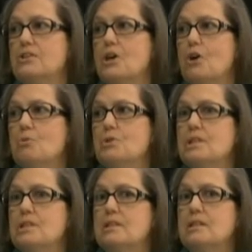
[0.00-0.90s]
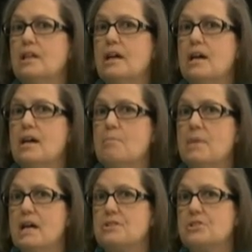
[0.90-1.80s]
Don't
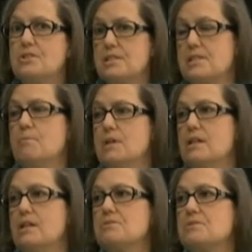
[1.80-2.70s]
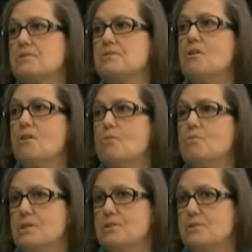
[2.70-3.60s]
imagine that somebody else is
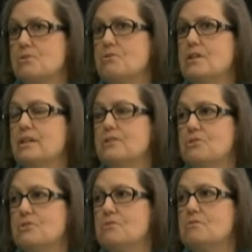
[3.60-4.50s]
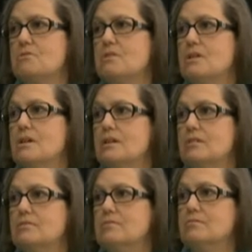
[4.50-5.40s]
always going to
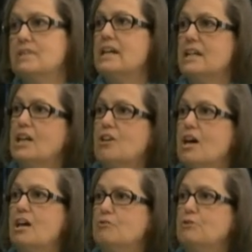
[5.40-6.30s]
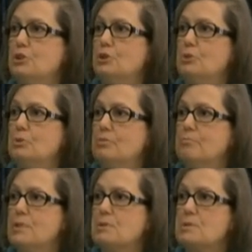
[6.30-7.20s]
take care of you.
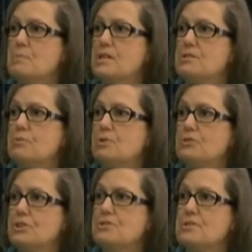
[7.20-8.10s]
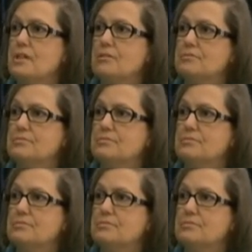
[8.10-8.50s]
Be responsible for yourself.